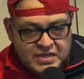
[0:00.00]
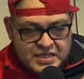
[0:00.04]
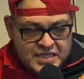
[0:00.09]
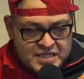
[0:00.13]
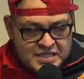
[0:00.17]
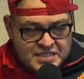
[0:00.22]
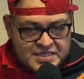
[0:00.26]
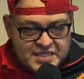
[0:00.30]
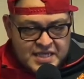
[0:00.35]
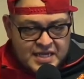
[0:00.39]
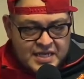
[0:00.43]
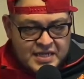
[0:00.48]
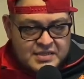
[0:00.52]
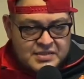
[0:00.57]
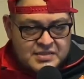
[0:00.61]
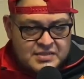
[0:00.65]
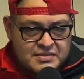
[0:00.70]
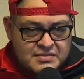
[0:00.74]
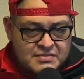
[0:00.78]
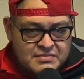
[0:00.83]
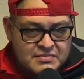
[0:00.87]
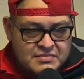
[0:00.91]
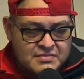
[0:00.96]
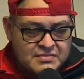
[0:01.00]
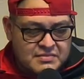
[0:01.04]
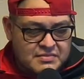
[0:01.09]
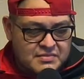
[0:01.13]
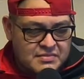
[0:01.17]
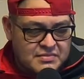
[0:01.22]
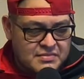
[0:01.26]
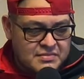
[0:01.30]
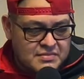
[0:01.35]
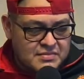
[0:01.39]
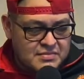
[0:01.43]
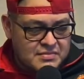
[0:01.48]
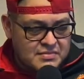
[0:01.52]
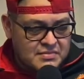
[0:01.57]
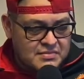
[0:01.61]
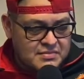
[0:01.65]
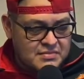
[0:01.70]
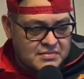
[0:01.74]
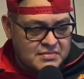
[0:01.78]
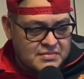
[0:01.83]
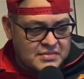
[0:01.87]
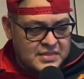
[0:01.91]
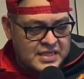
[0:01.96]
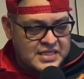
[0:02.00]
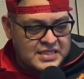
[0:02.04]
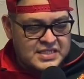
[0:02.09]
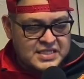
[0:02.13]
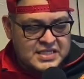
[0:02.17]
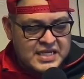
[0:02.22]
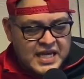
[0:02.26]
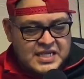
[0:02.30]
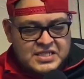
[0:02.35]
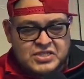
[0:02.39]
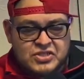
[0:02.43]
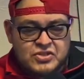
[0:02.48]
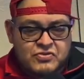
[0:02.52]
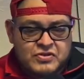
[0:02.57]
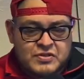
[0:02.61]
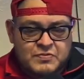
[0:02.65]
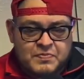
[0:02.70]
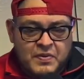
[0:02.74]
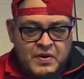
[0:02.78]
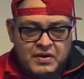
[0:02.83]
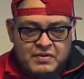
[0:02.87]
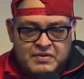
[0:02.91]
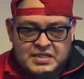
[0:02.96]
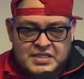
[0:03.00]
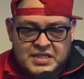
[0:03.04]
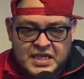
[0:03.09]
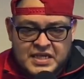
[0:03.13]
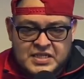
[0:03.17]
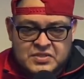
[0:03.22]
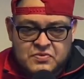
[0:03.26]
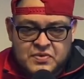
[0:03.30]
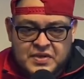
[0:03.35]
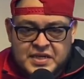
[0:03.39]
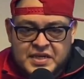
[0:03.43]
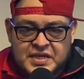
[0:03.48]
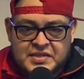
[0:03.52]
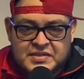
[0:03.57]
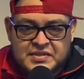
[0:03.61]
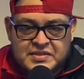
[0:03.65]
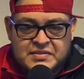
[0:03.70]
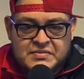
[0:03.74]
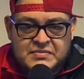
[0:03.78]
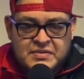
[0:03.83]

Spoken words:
these tickets. He just has to do his part. Is what it is.